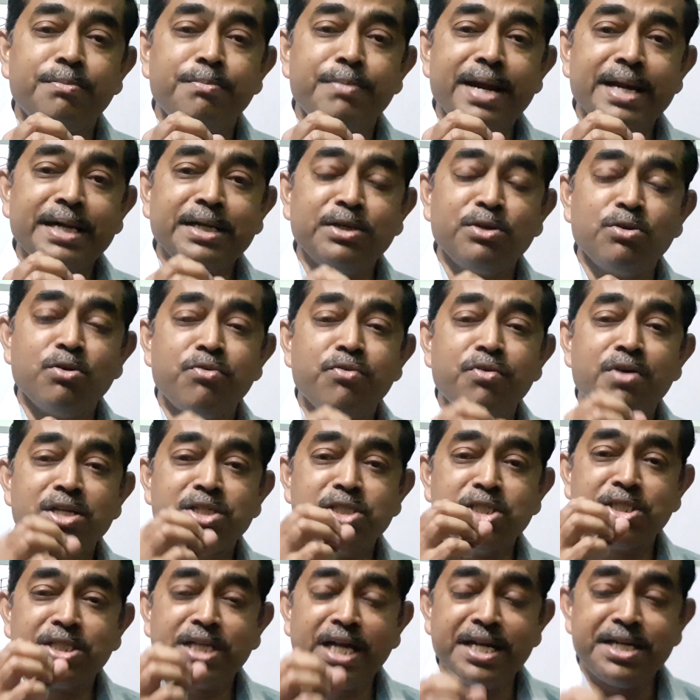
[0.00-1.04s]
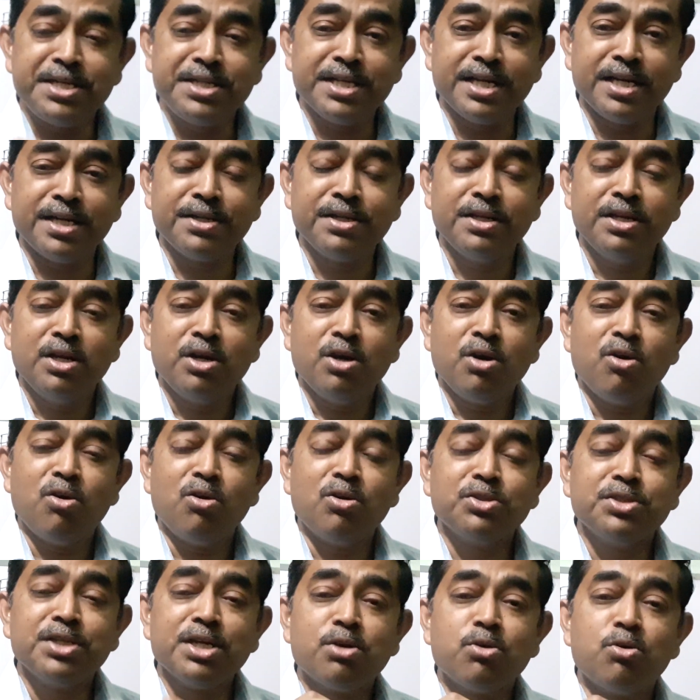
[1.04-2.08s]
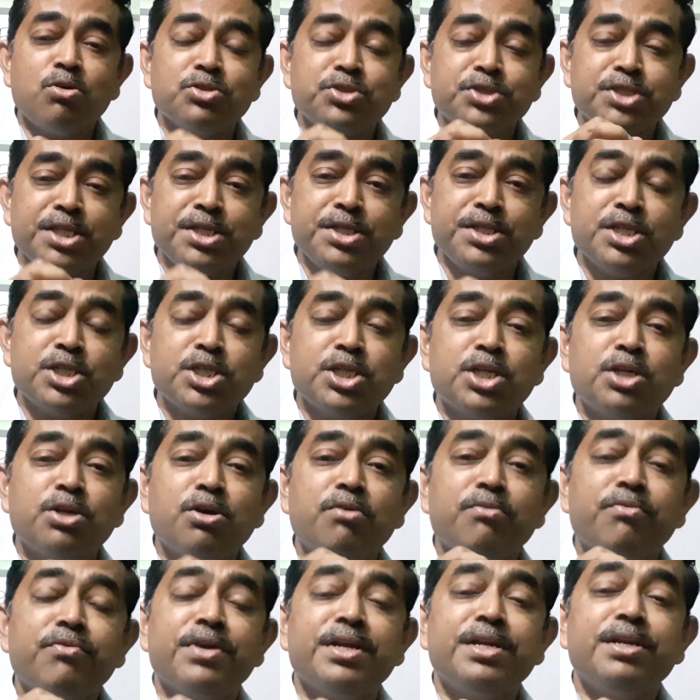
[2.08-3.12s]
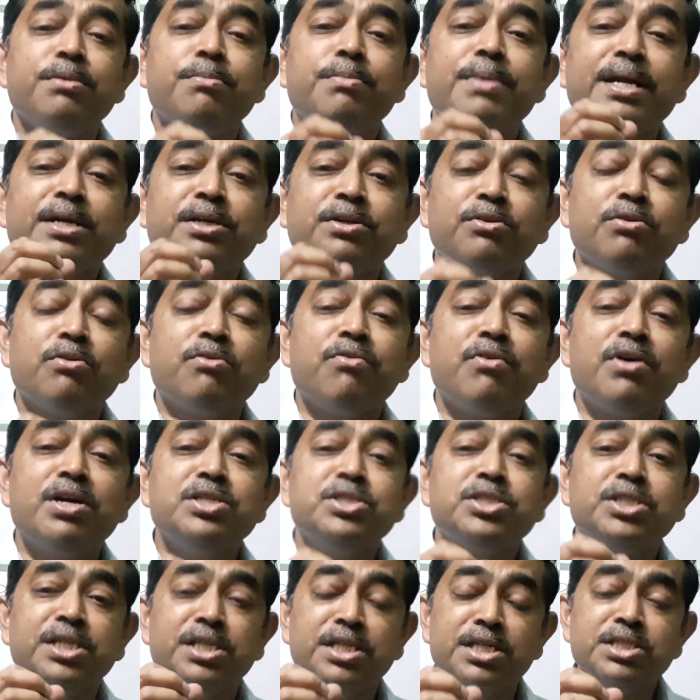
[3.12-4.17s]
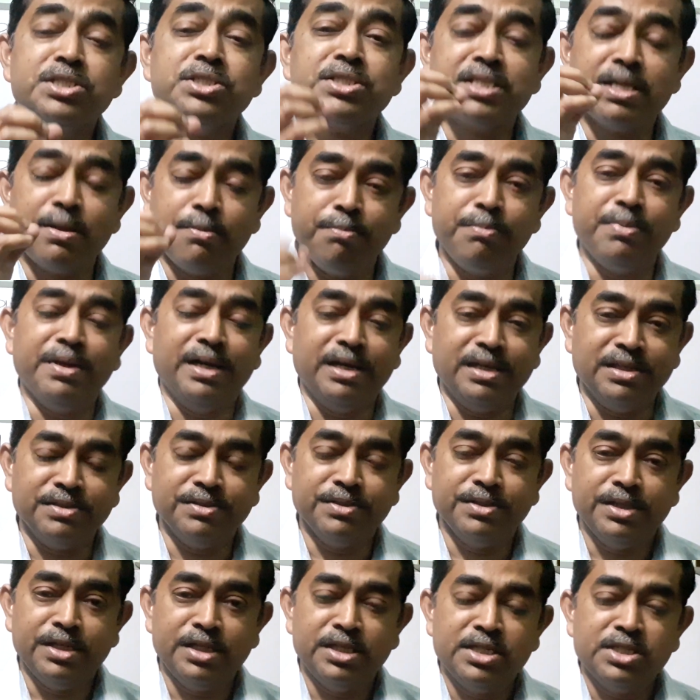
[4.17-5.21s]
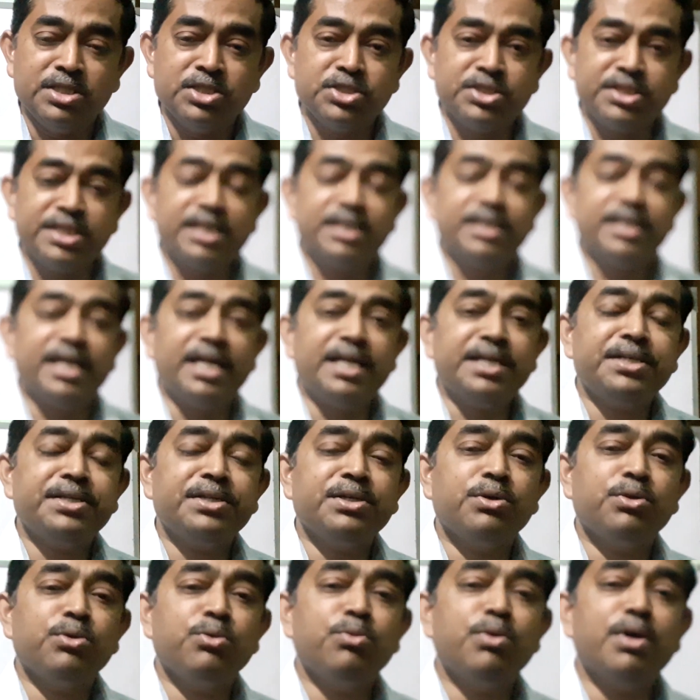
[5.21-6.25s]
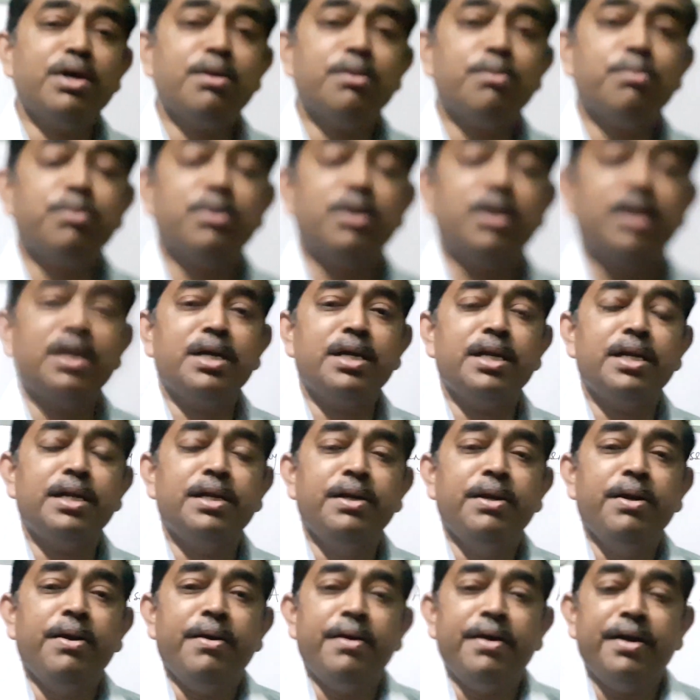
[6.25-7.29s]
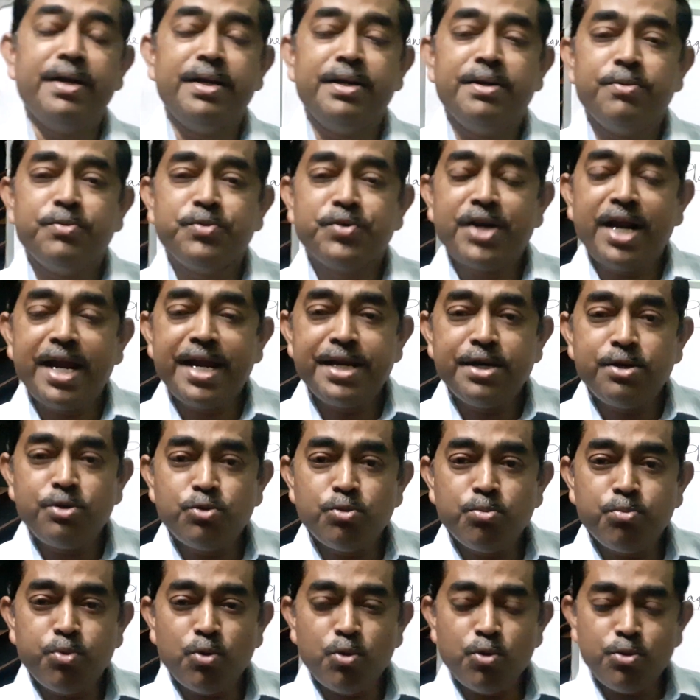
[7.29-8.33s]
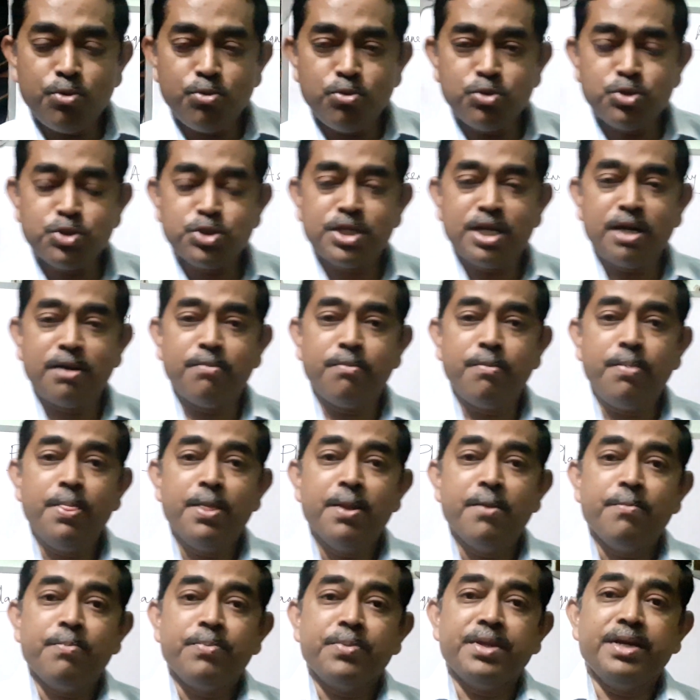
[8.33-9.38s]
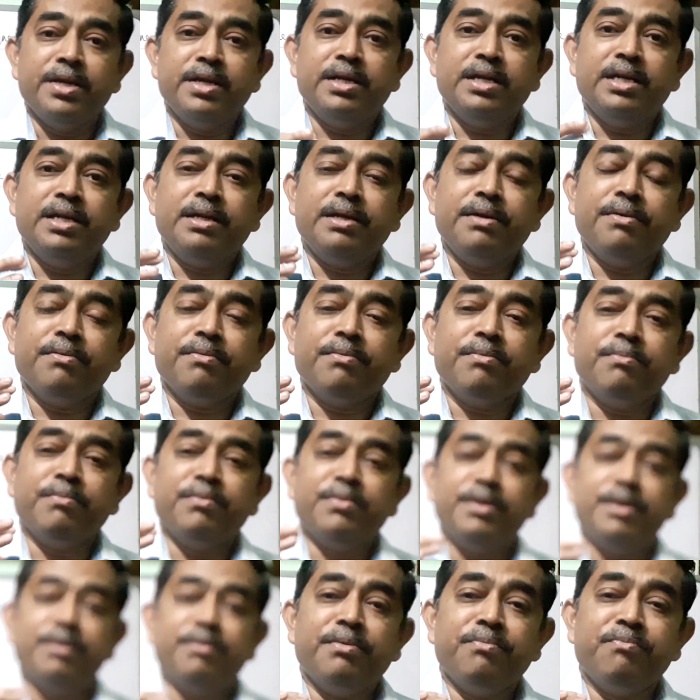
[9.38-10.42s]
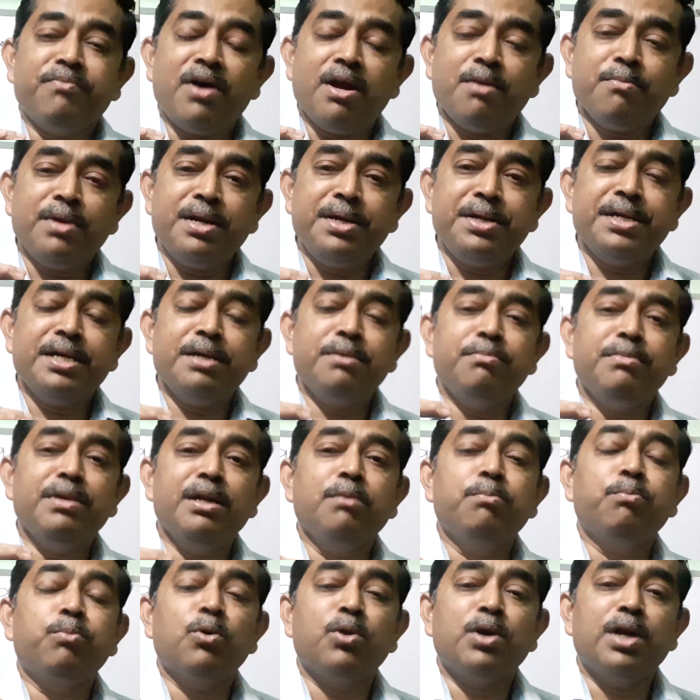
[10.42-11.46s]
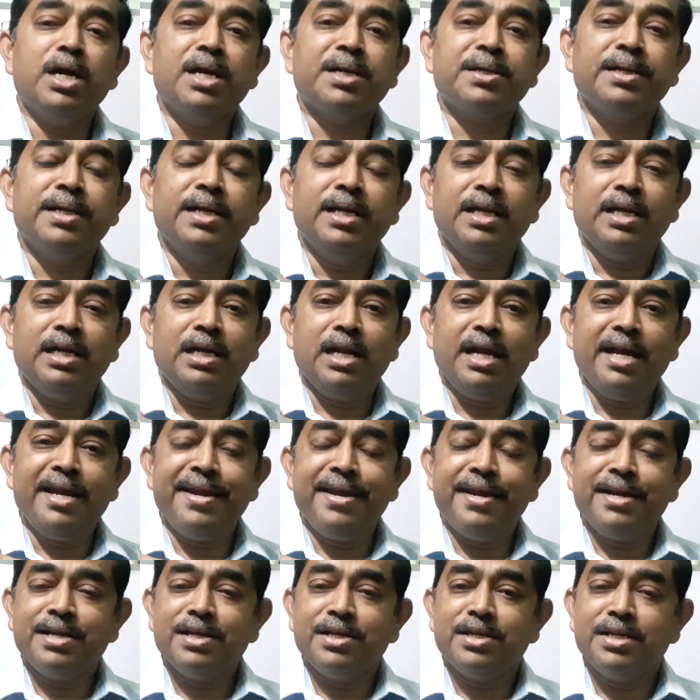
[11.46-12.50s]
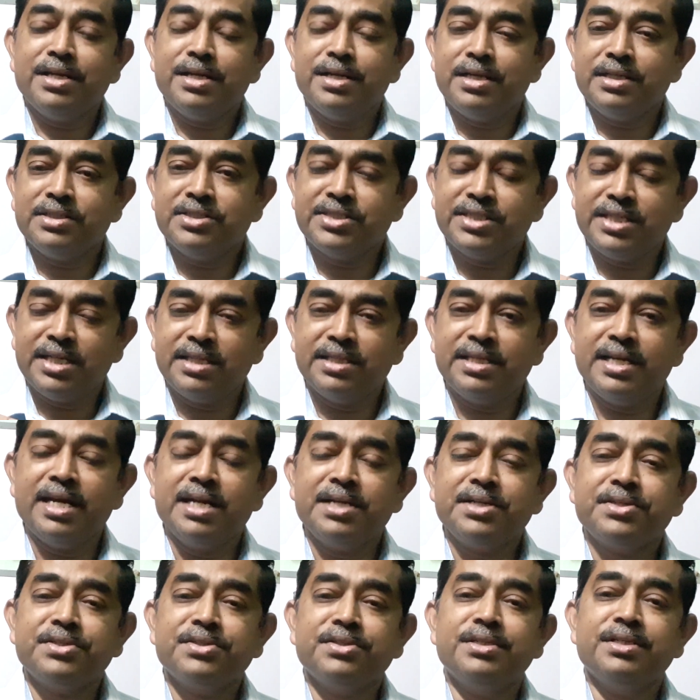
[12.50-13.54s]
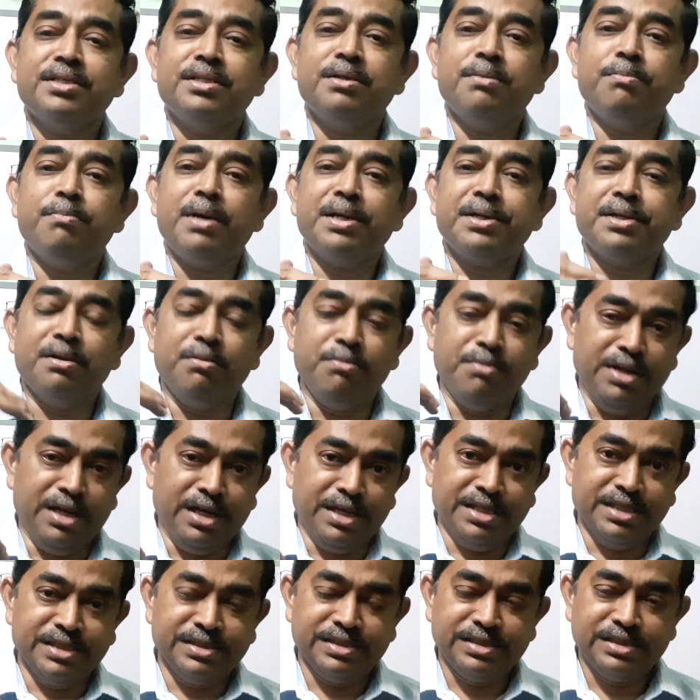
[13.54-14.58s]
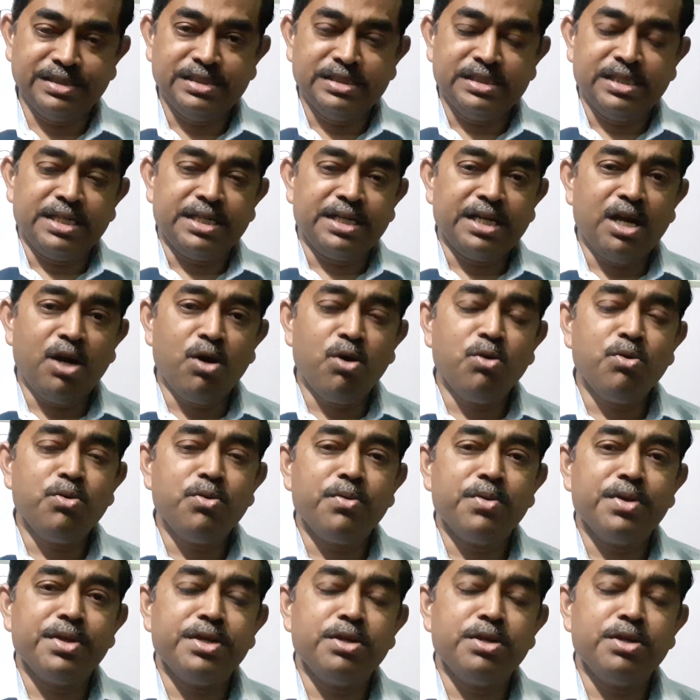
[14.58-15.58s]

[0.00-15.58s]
bacteriophage titer or the concentration of any bacteriophage in a sample. Say that you are trying to produce some fermented milk product, like say that buttermilk. Now